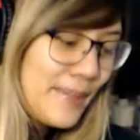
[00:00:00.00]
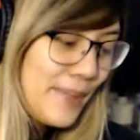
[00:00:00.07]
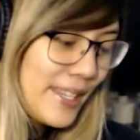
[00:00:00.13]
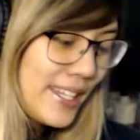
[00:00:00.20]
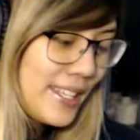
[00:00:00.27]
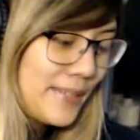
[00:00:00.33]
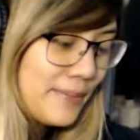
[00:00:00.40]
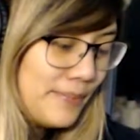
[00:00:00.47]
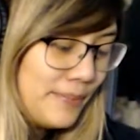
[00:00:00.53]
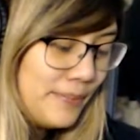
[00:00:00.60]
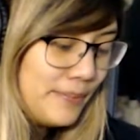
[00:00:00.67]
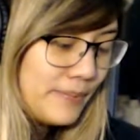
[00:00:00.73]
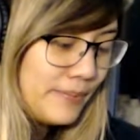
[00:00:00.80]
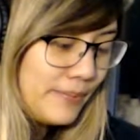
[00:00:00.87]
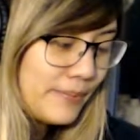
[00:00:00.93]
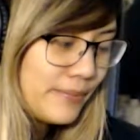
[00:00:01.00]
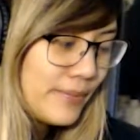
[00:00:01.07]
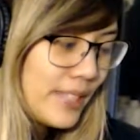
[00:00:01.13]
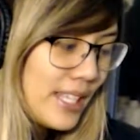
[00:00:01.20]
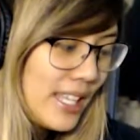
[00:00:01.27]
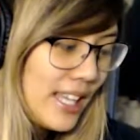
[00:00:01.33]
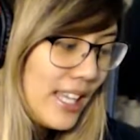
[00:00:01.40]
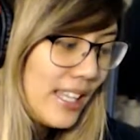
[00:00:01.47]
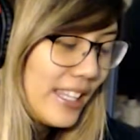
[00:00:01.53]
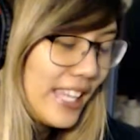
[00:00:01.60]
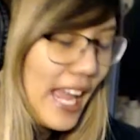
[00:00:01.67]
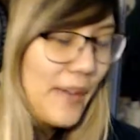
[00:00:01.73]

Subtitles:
But like